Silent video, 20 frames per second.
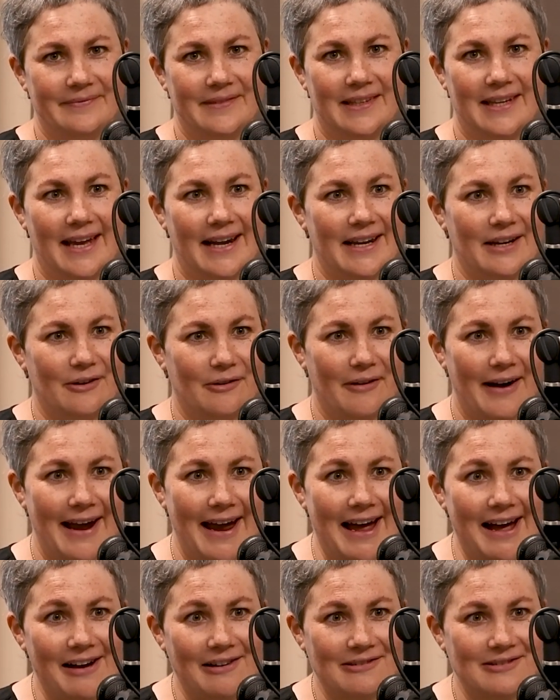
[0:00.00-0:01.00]
getting
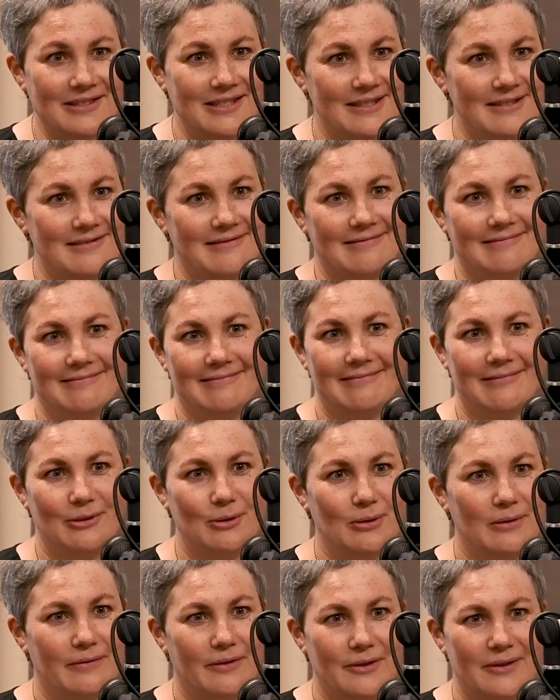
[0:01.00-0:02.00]
around and
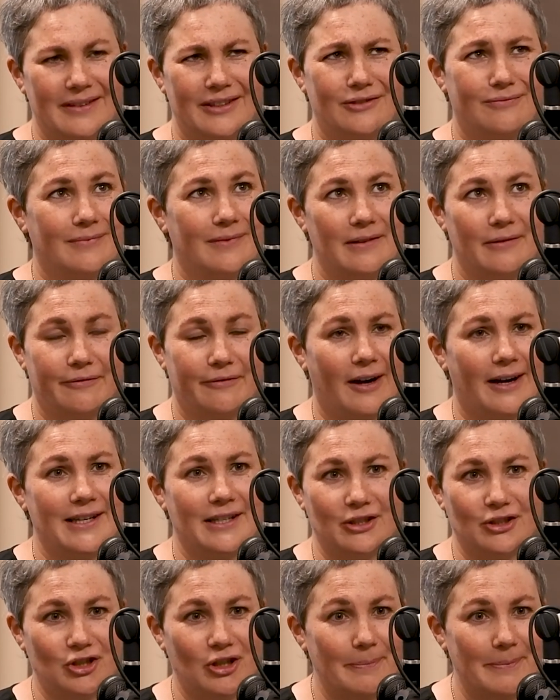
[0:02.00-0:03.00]
all of it,
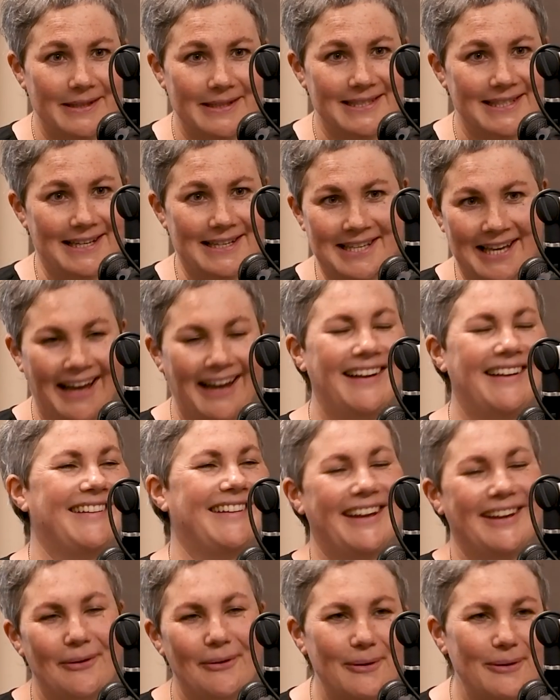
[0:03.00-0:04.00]
finding a shopping centre,
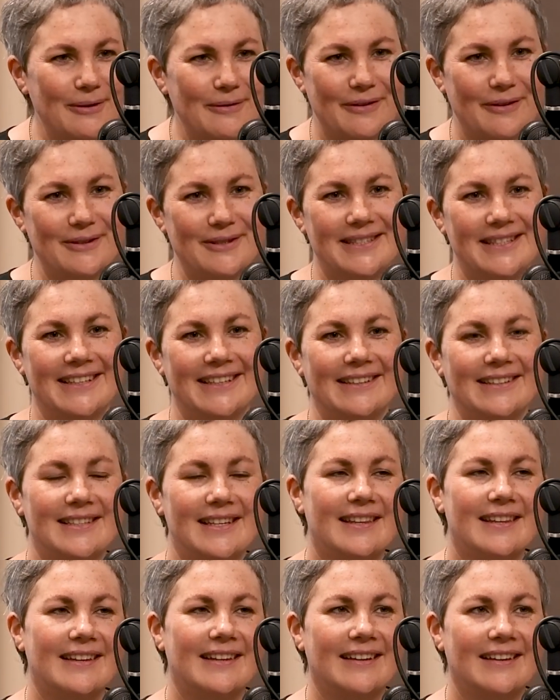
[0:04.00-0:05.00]
all of those things.
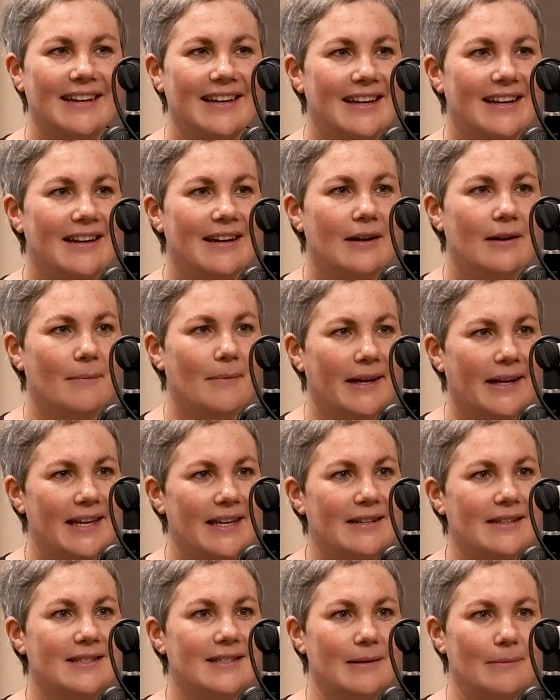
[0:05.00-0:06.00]
I think my
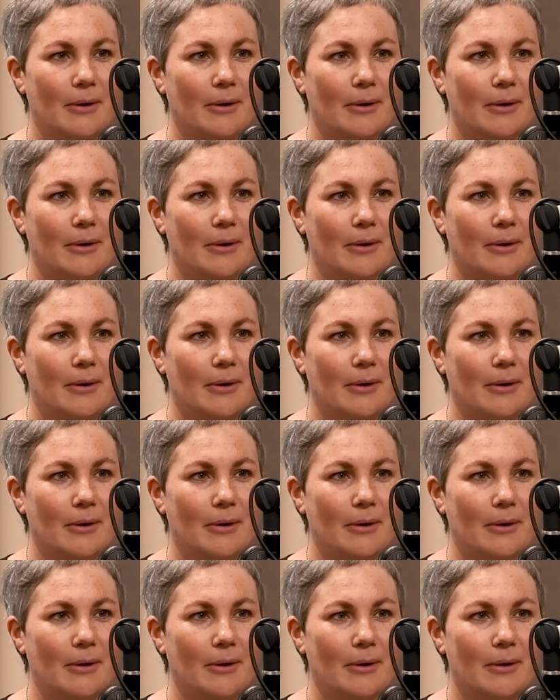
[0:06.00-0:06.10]
kids are